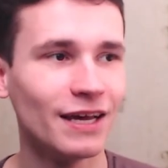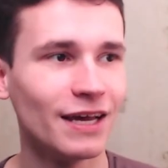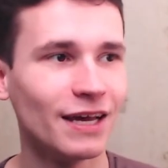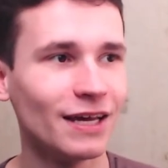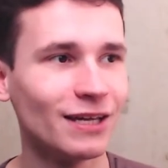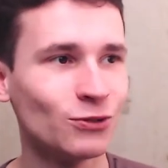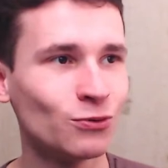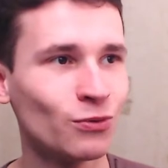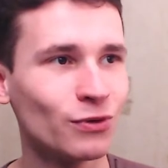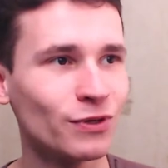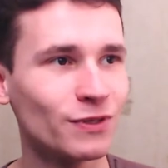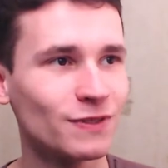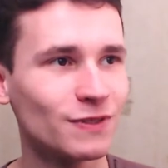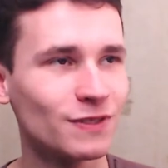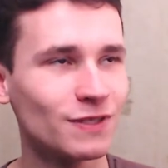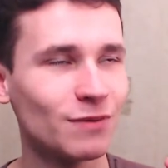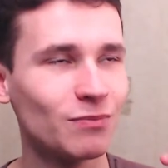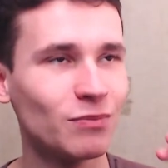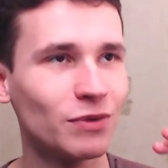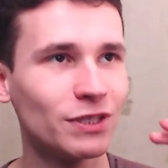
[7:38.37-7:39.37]
it
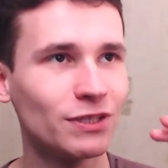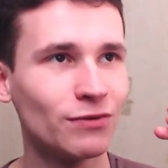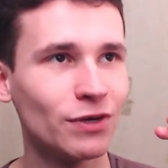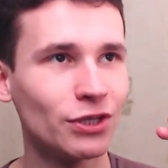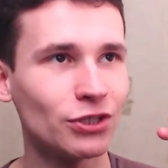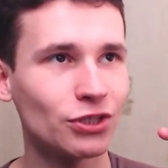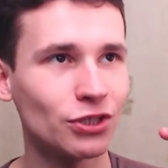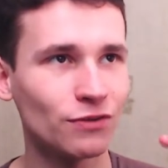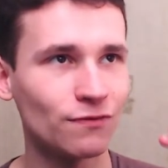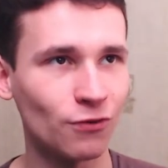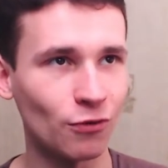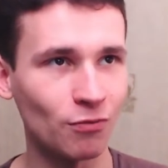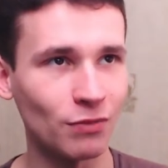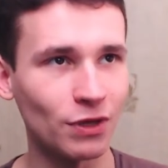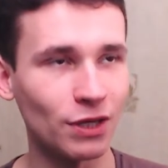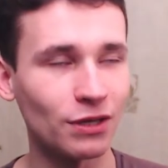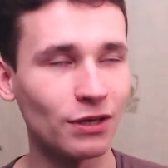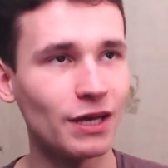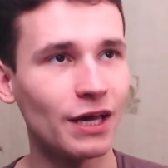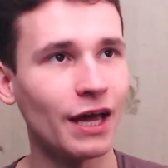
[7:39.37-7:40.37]
was a motivation for
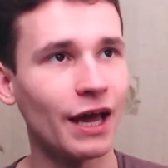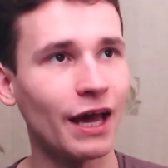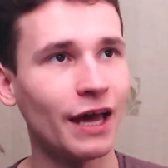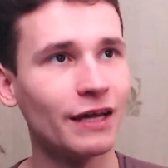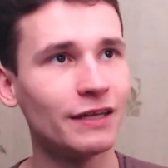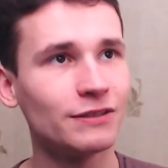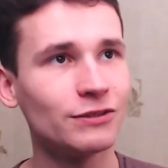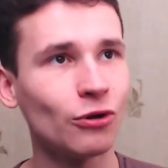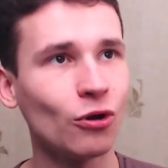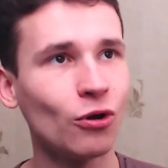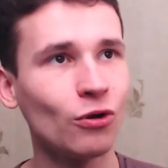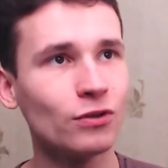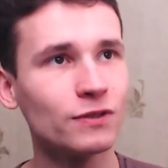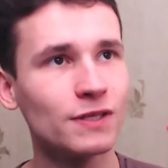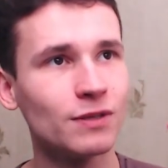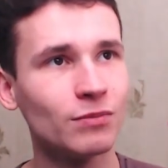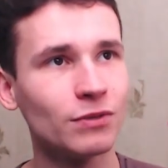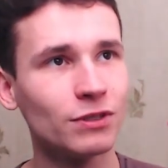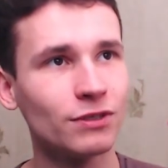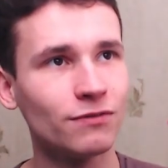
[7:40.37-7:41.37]
me and
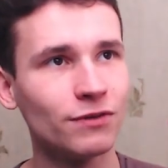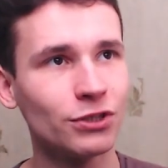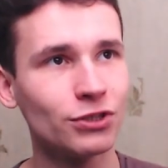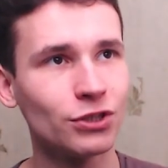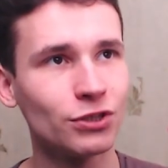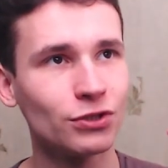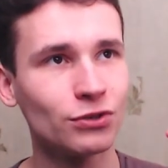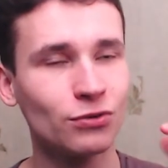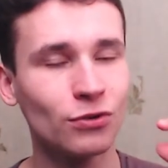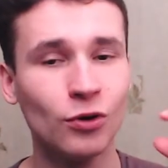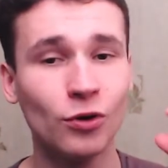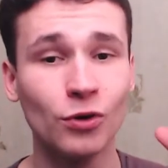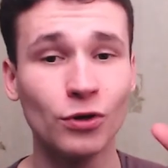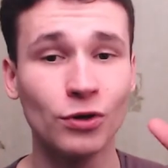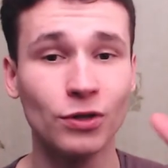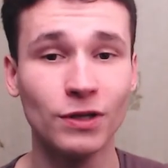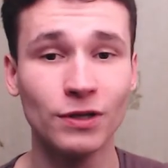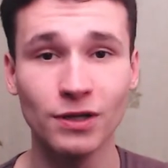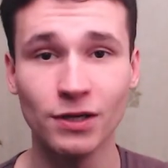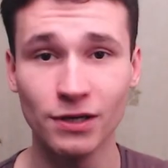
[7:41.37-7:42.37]
also motivation to
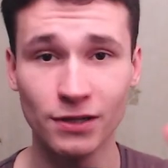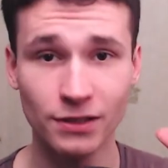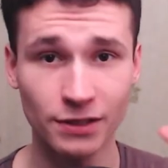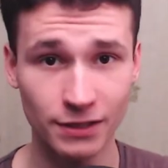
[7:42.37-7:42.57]
learn uh,